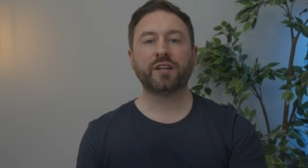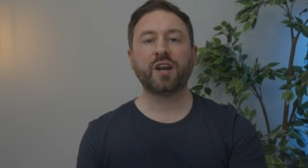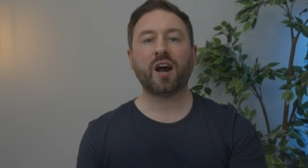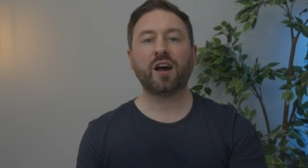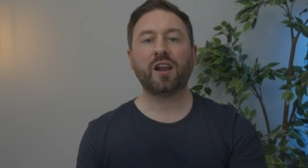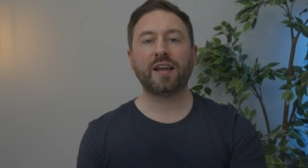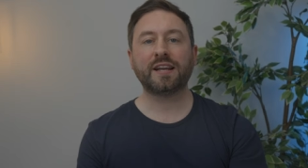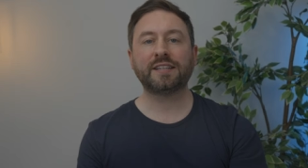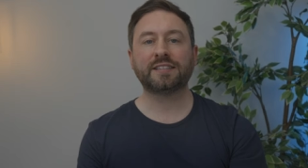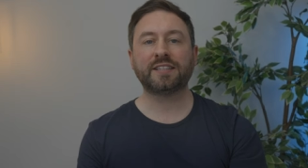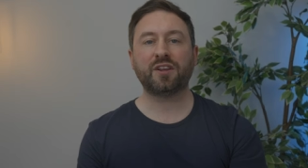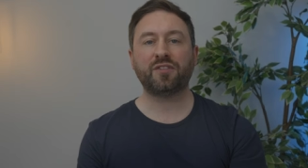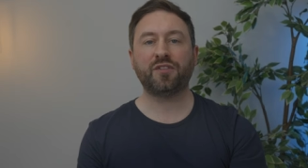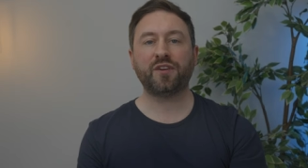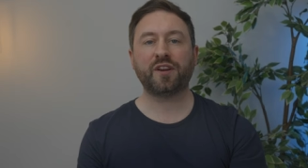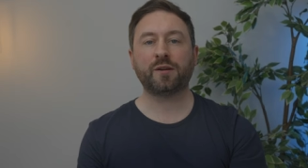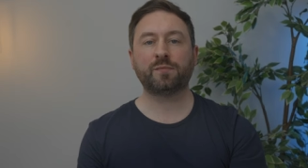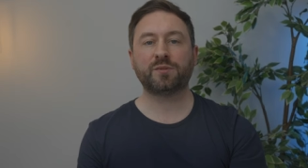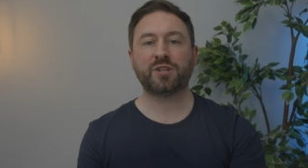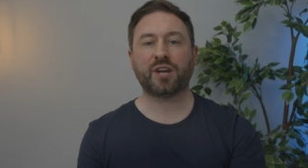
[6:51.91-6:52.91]
Gala is an
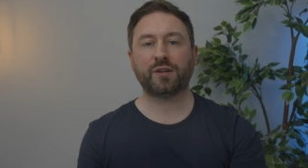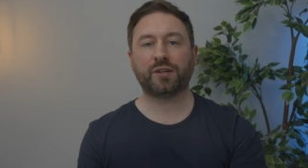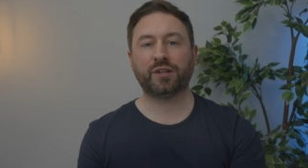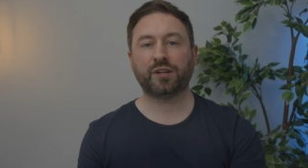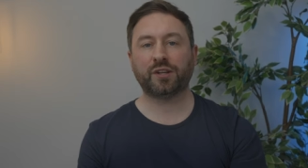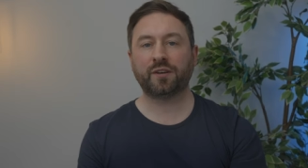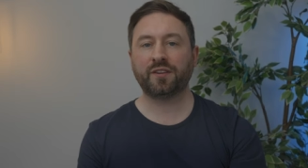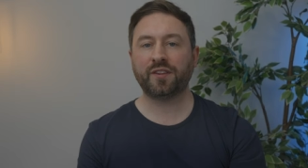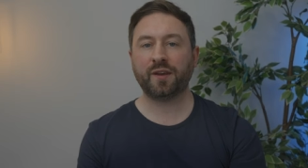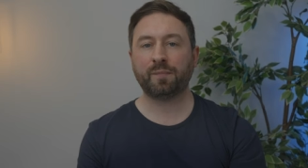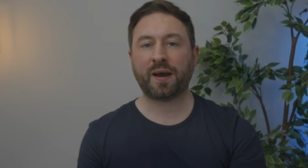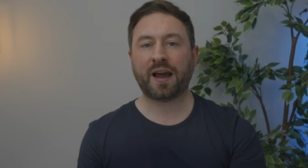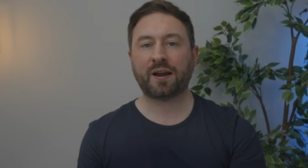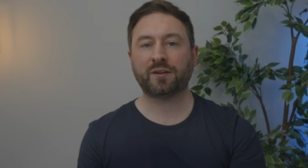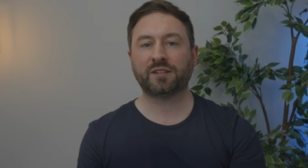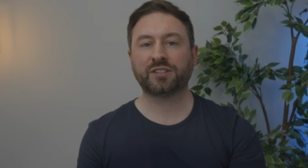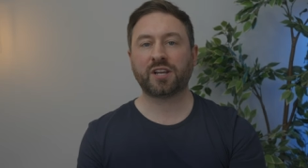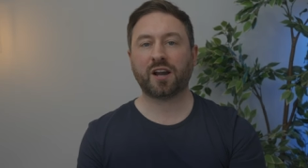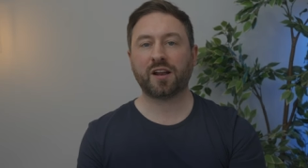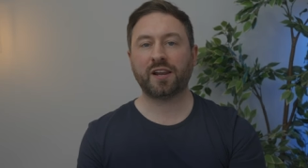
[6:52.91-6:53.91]
Ethereum token that
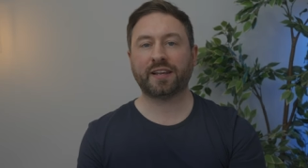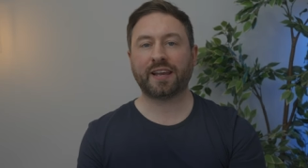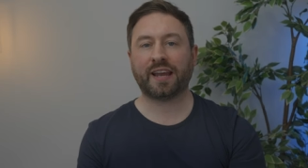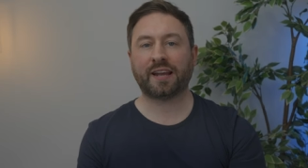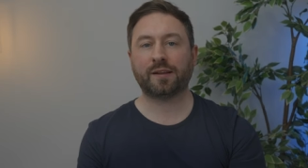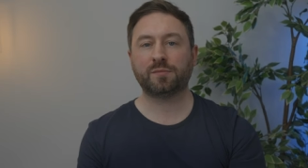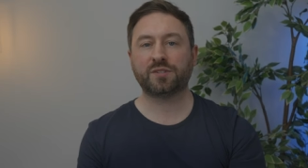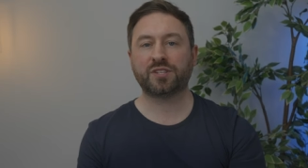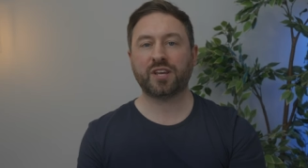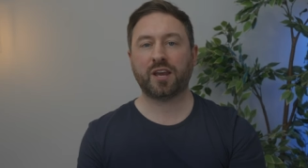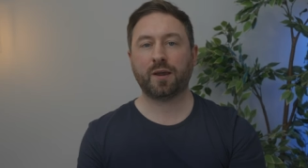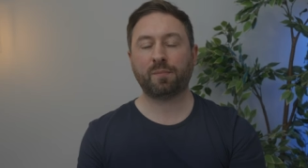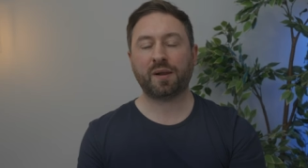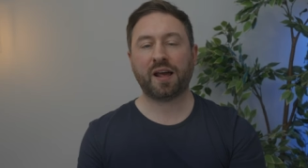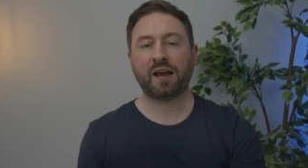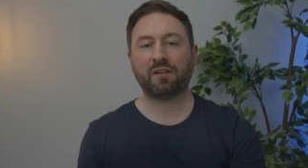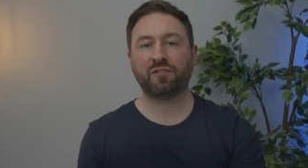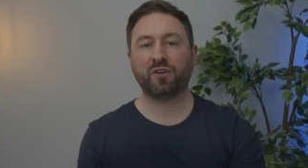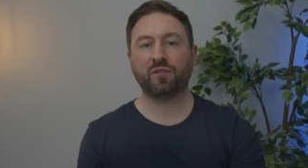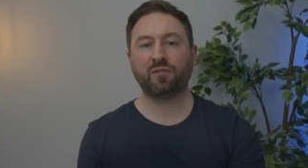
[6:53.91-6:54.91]
powers Gala Games, a
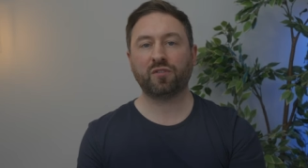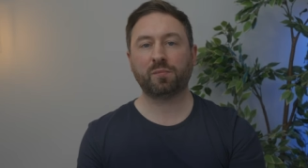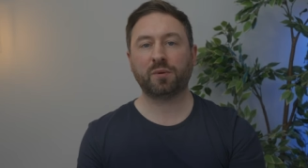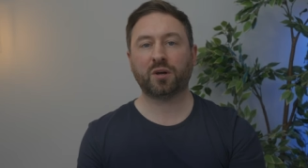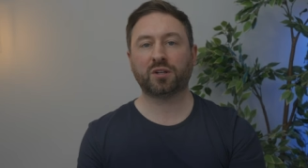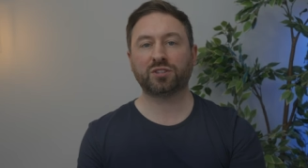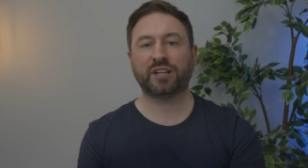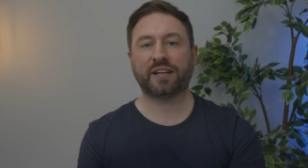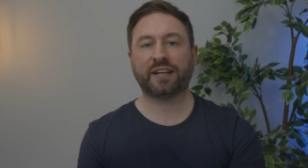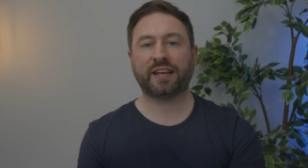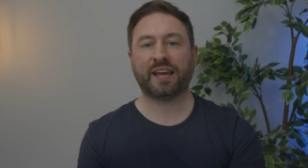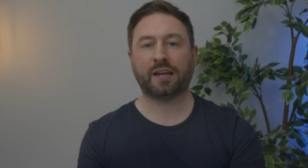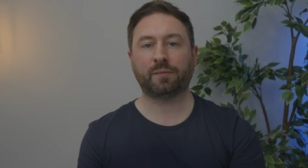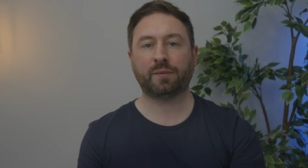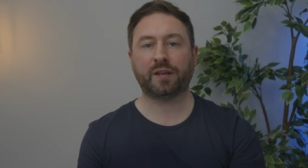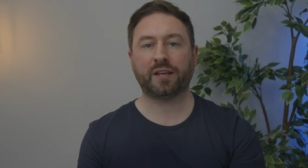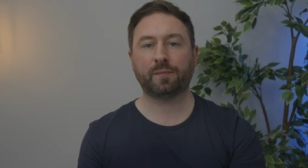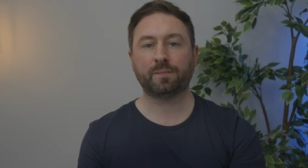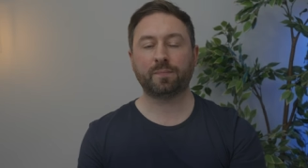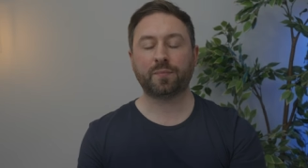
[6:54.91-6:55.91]
platform for blockchain
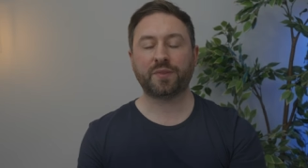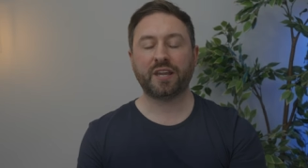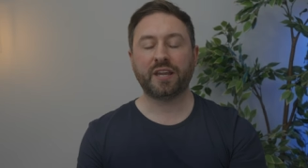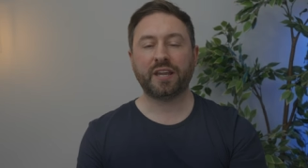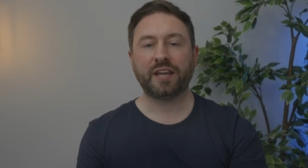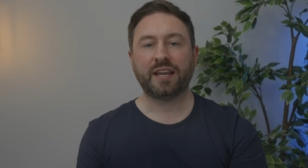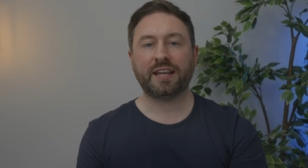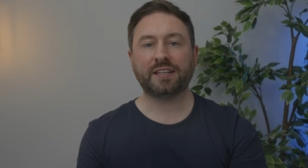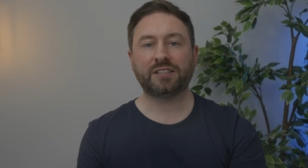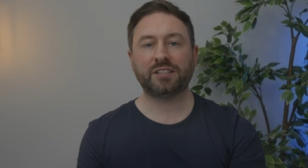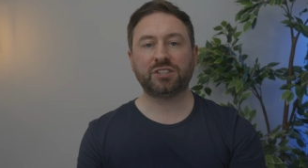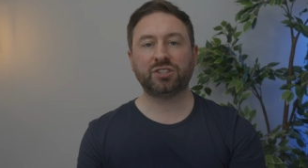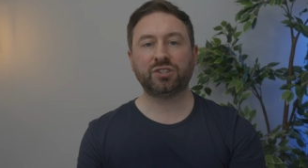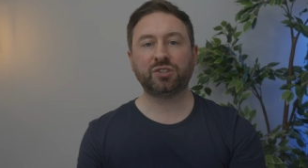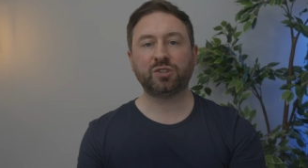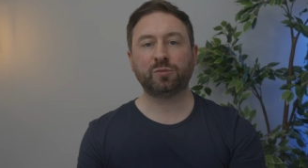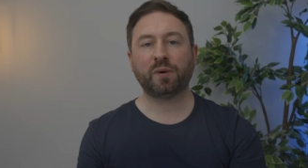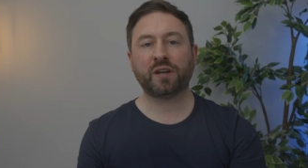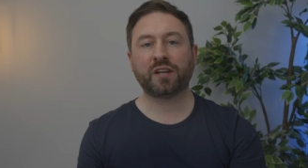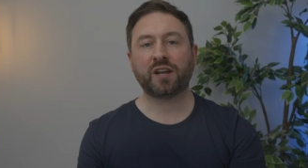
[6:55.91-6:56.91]
gaming. It is
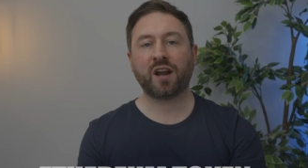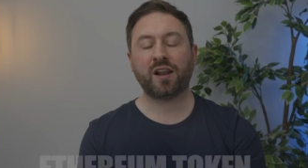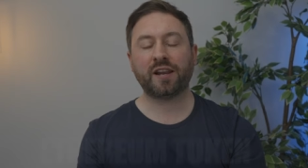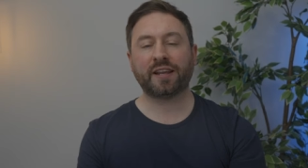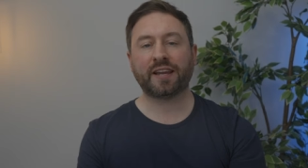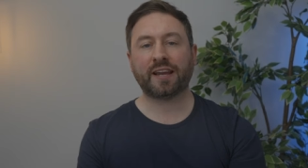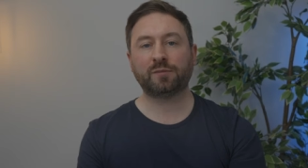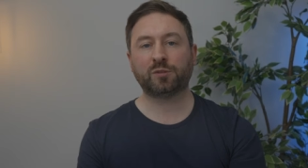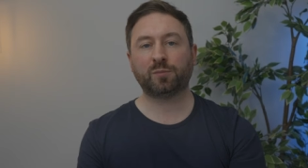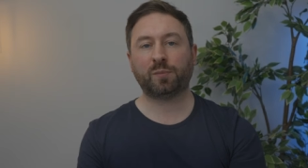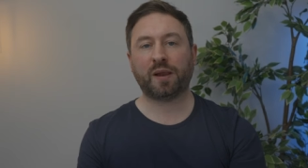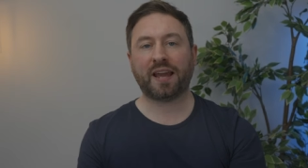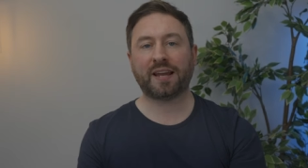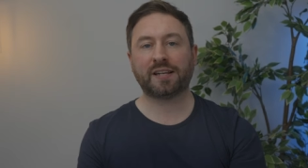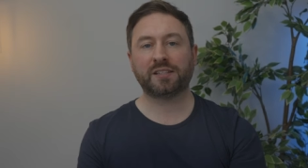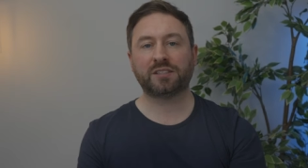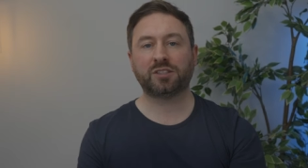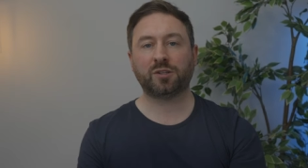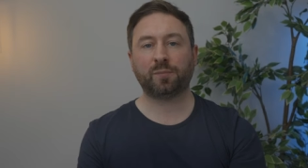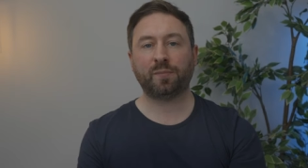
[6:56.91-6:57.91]
used by Gala Games
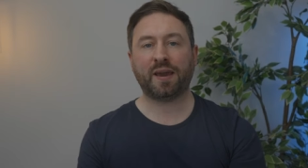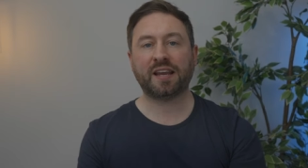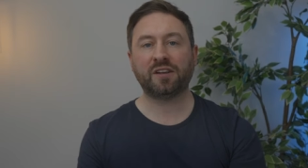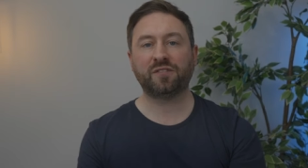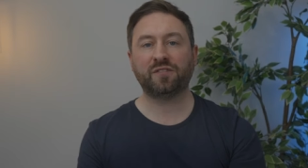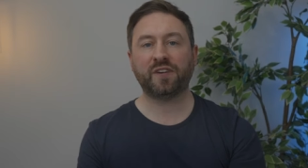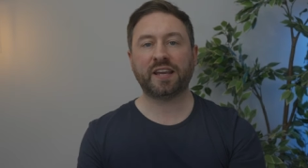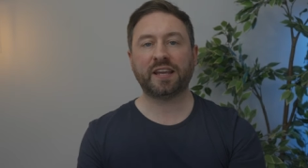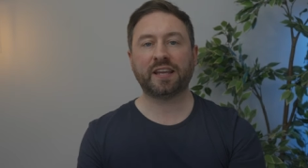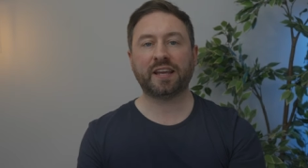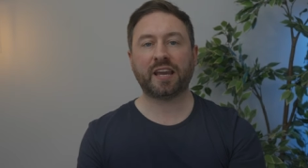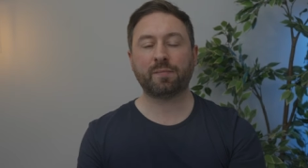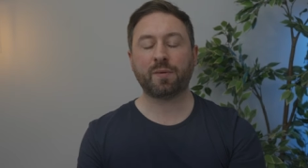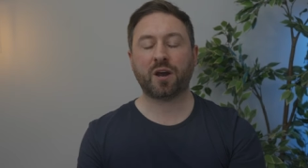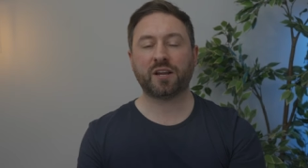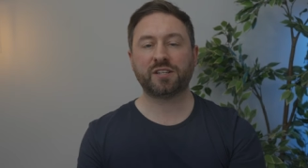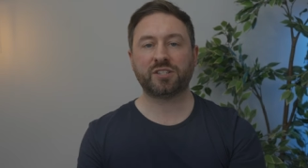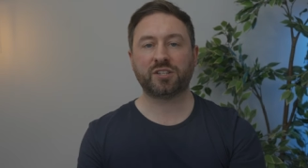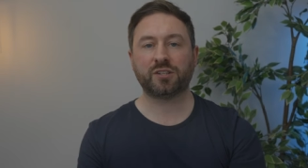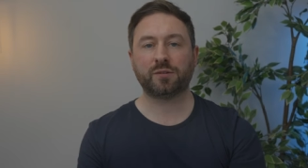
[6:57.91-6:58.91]
players to pay for in game
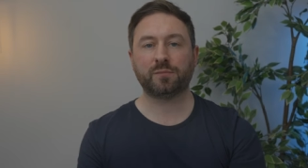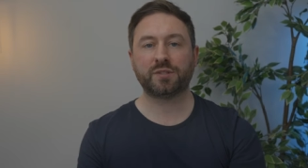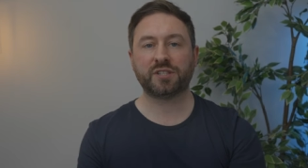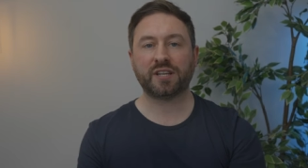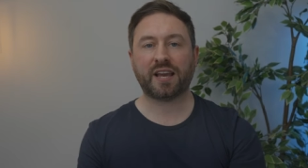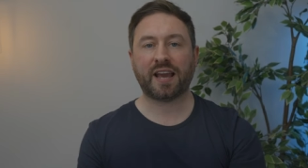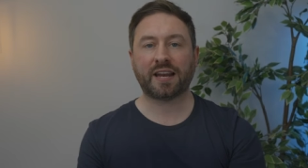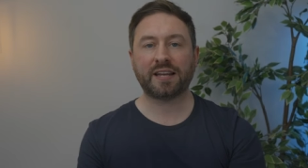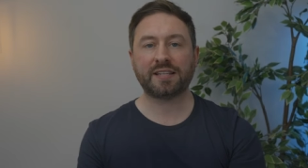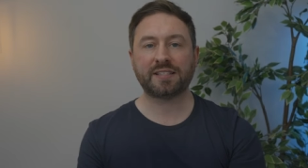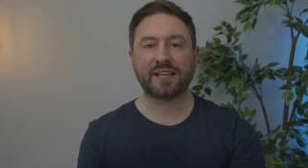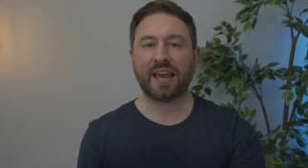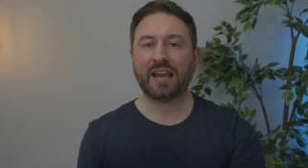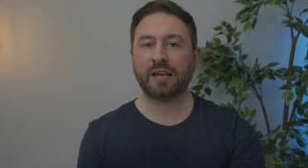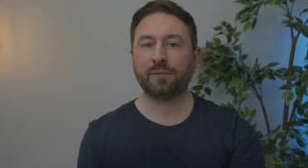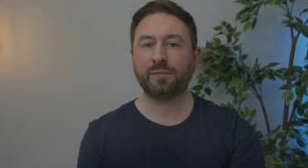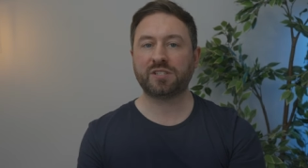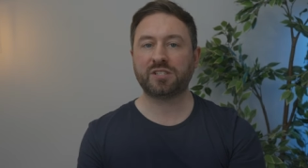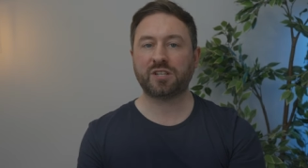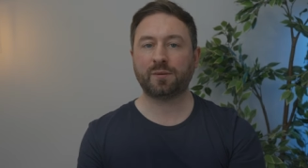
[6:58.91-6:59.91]
items, and its
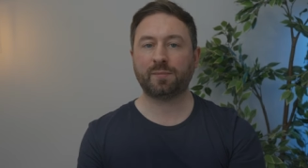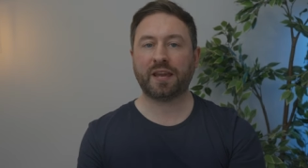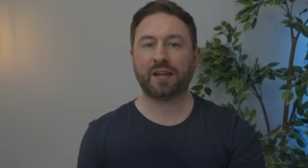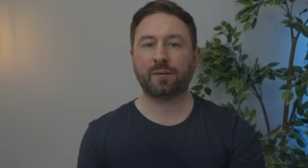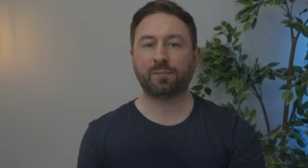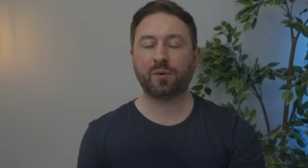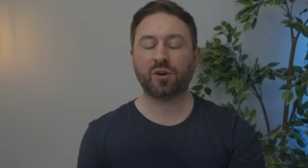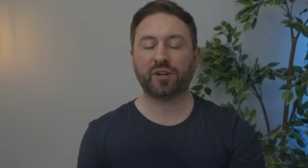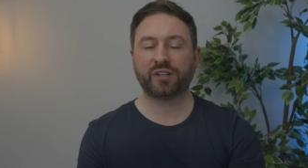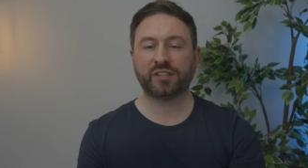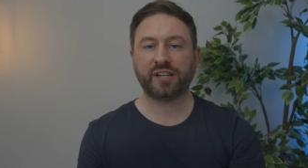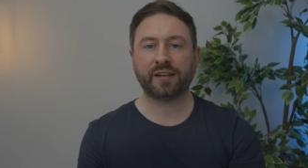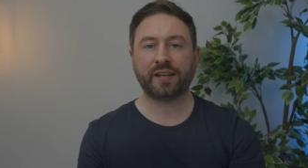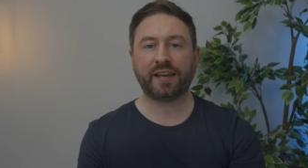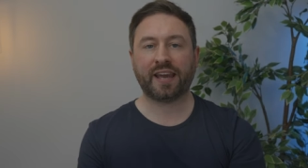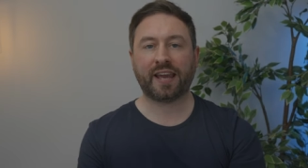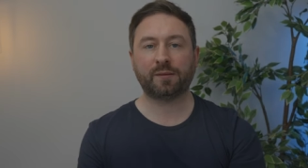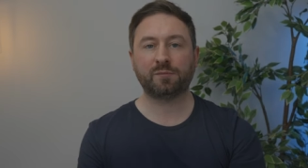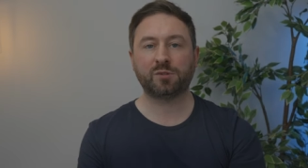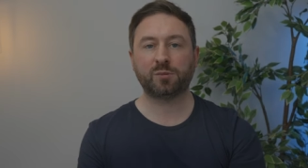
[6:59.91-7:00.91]
aim is to make blockchain
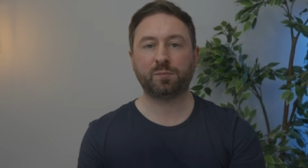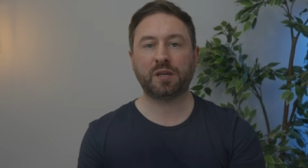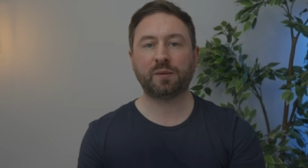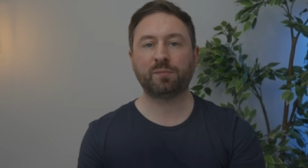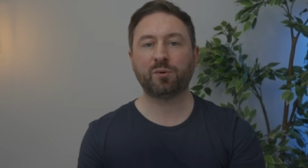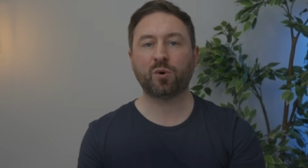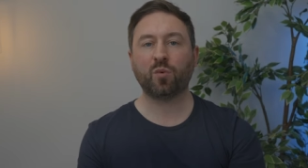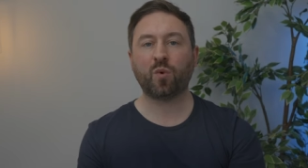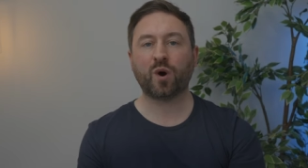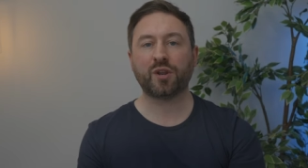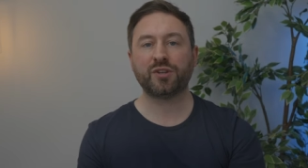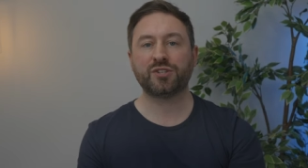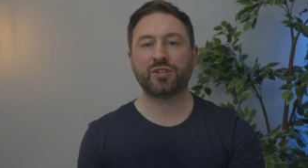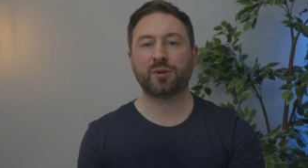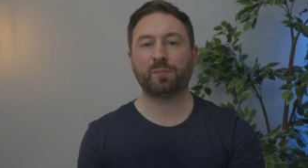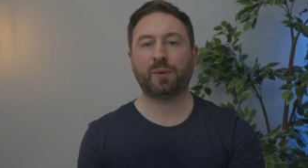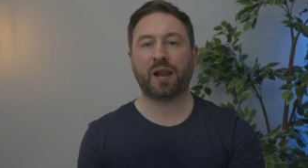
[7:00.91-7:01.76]
games people want to